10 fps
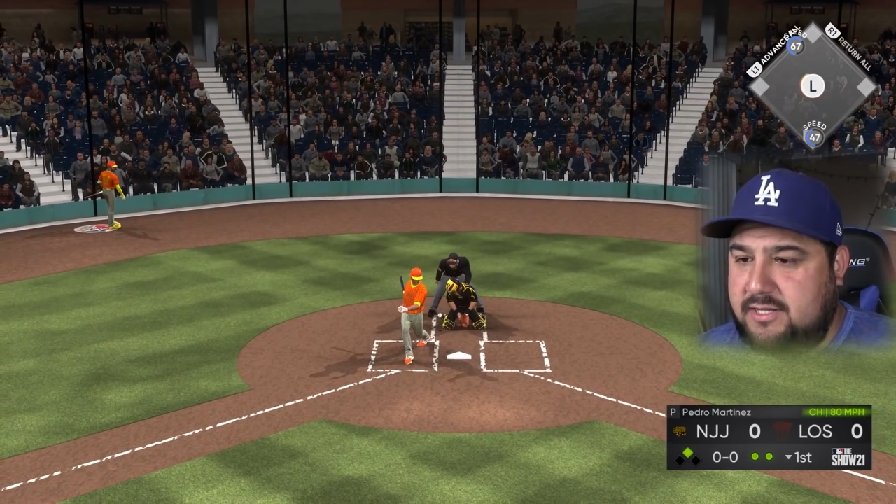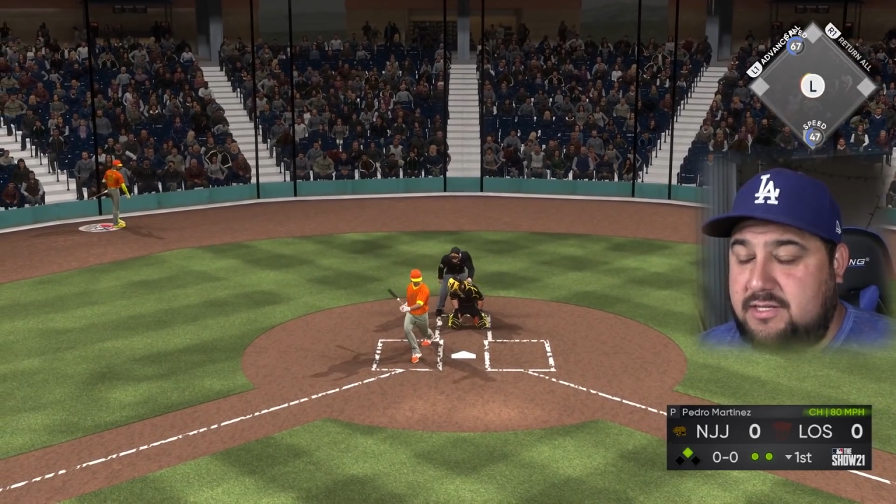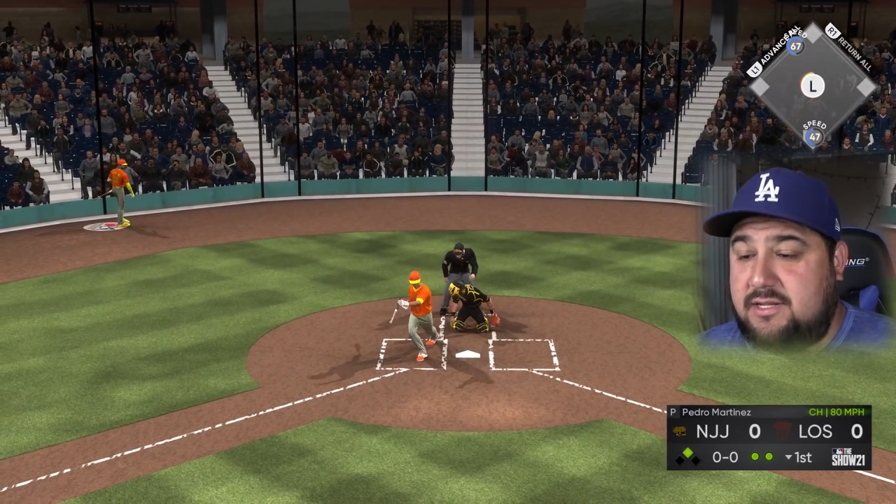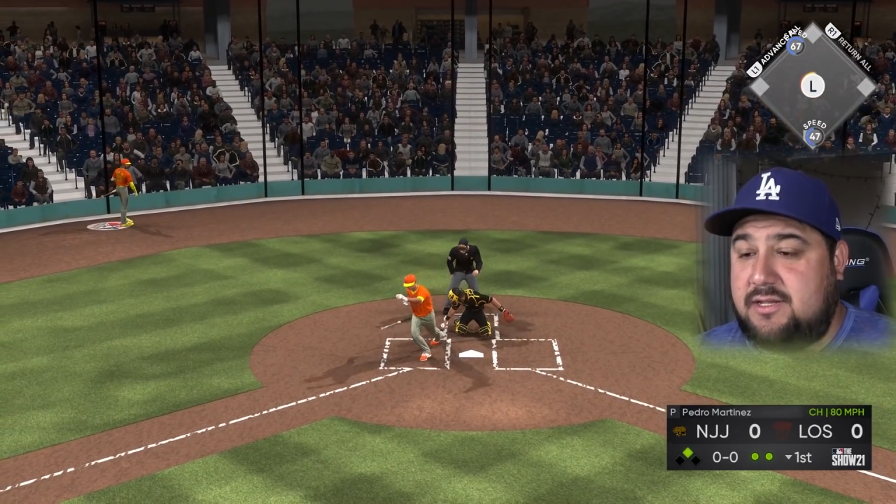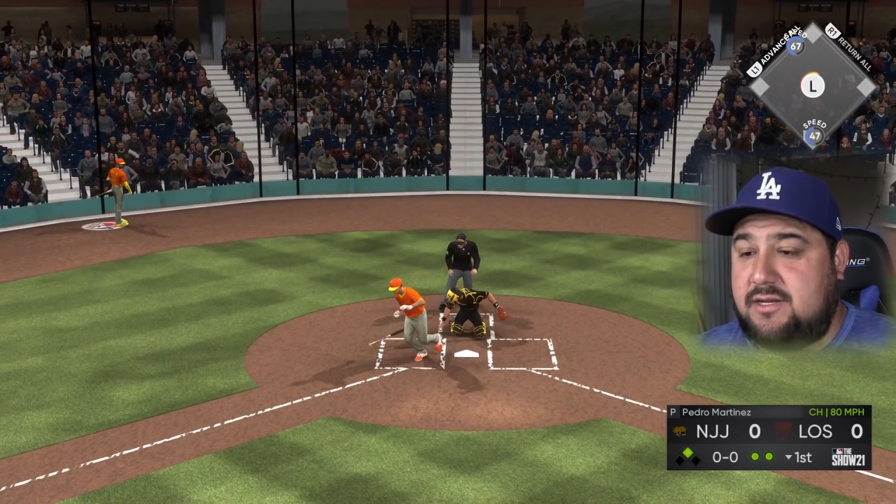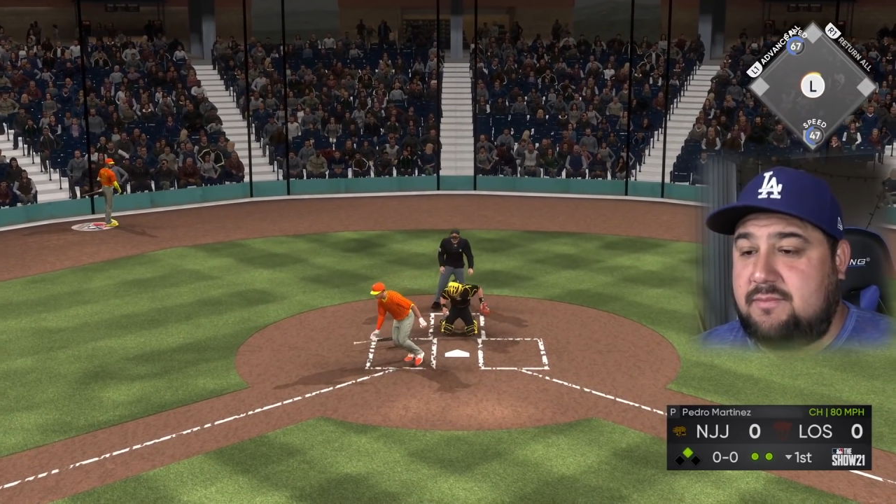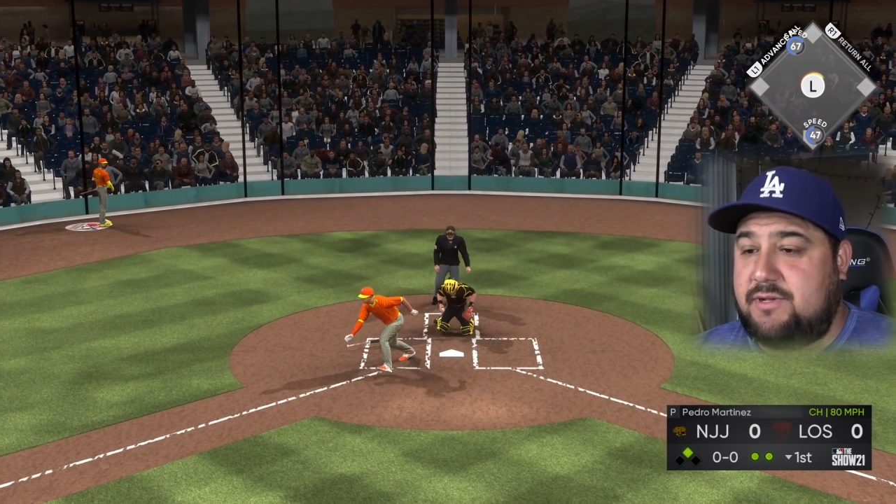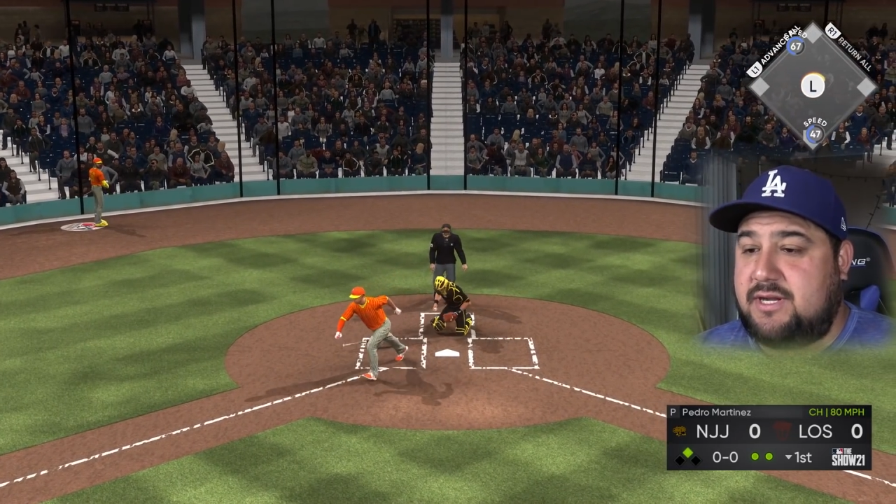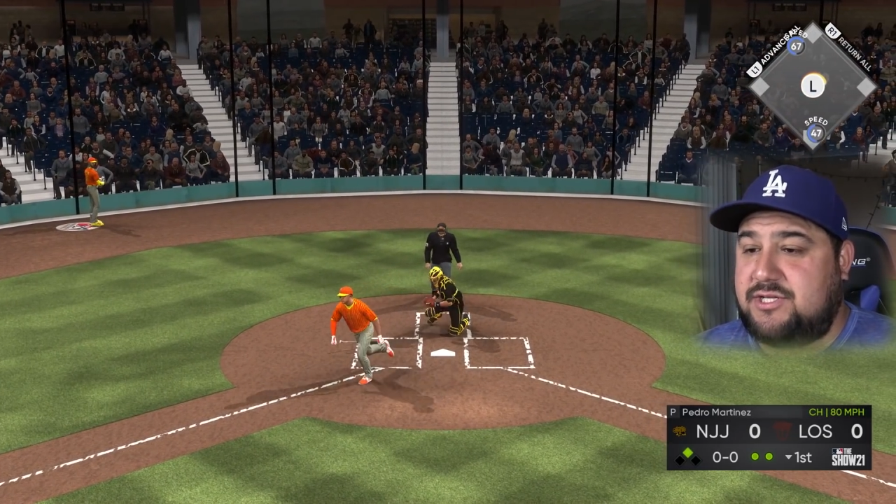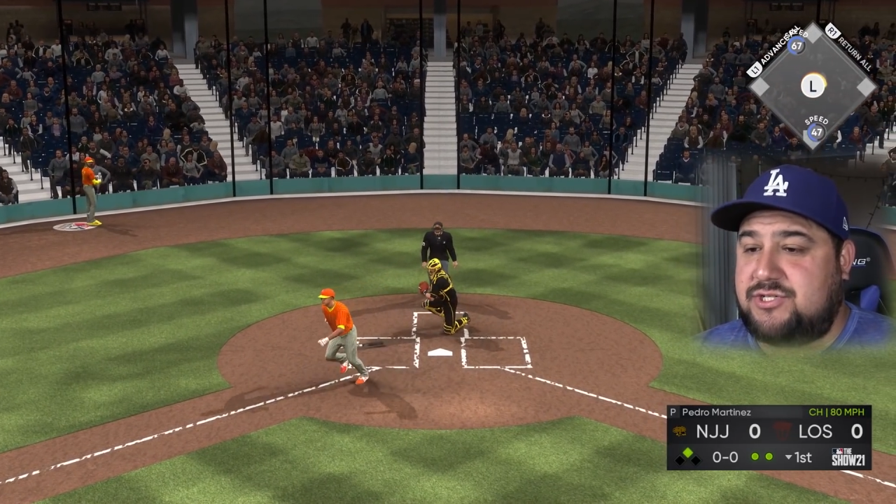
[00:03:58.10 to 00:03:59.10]
he did,
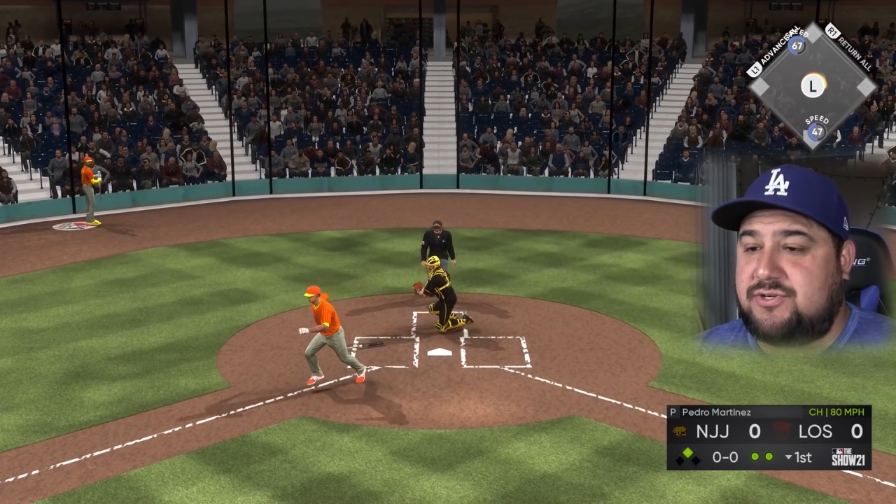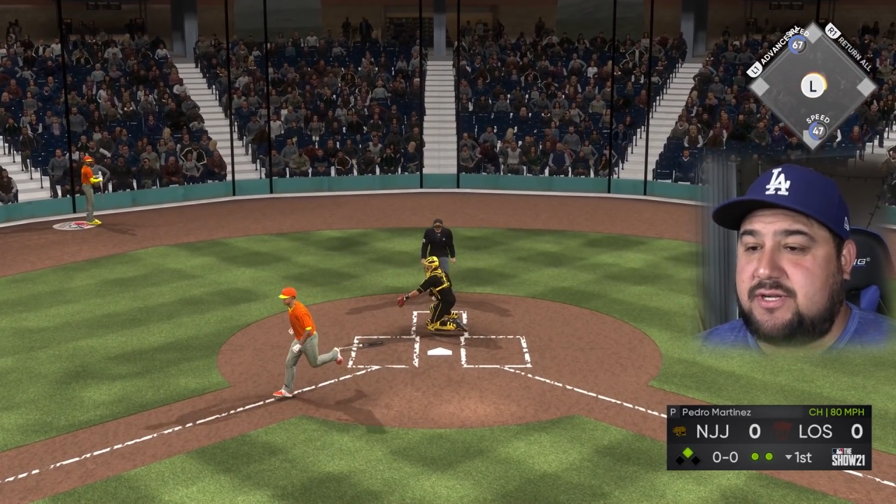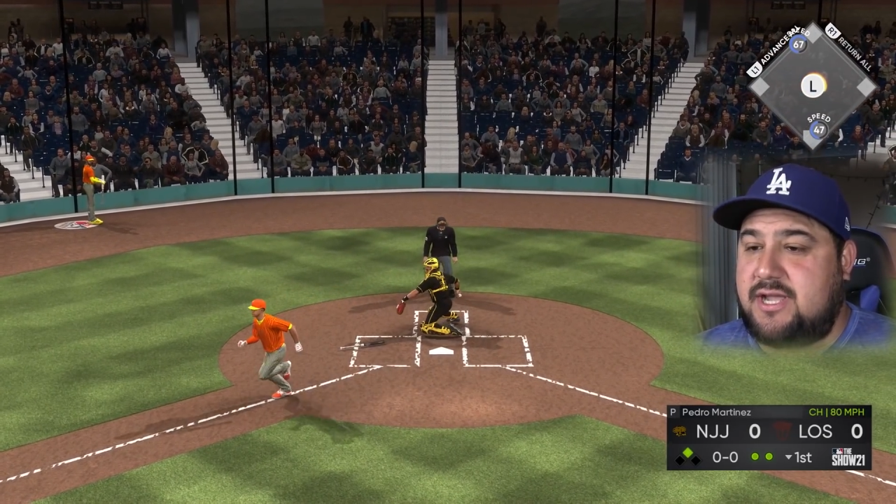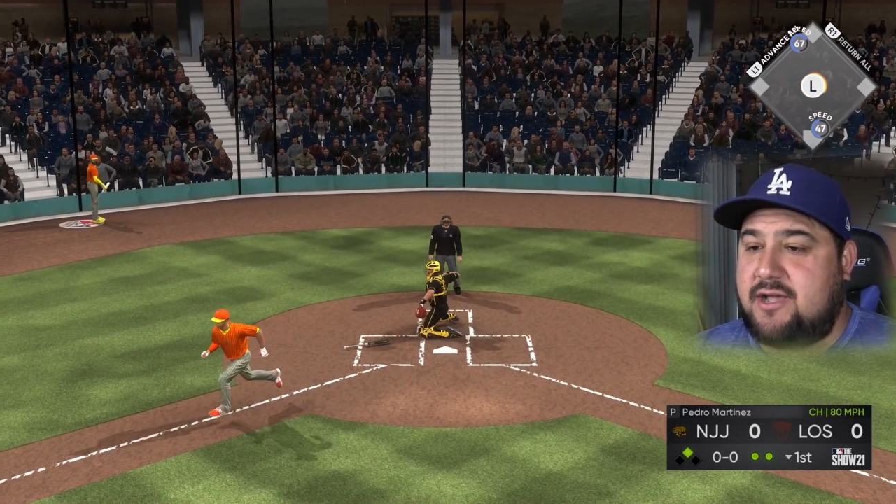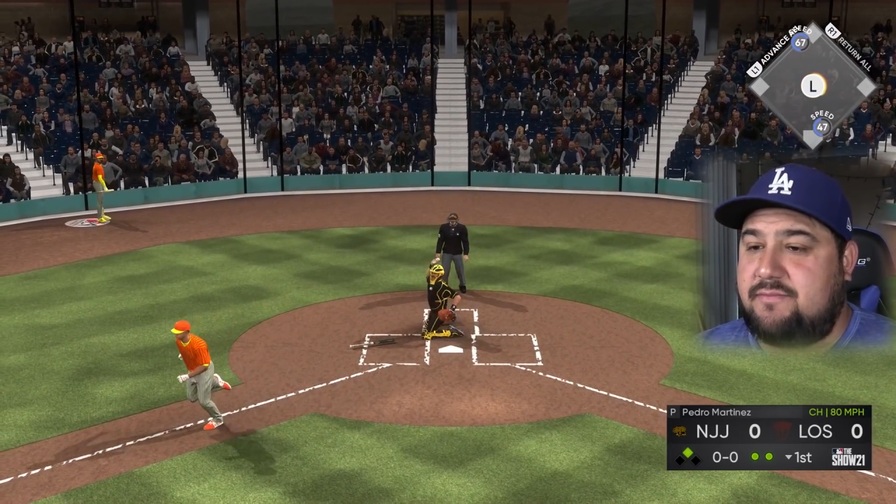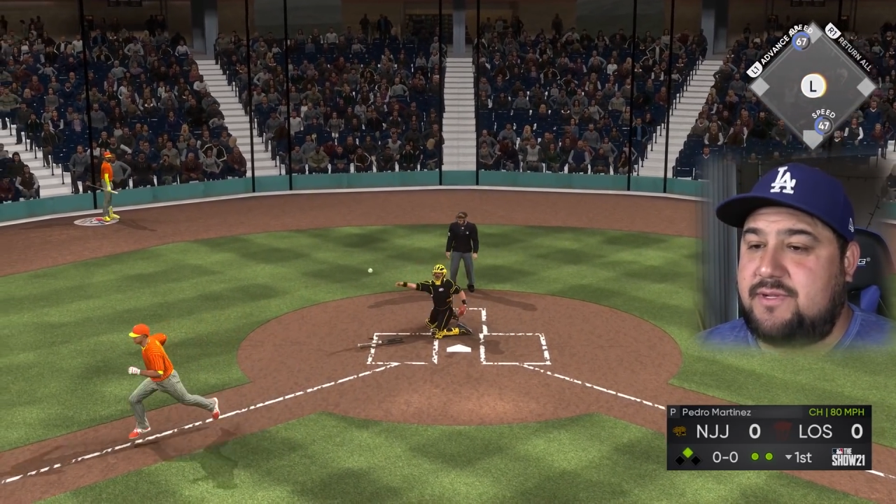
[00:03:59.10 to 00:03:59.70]
but I struck out,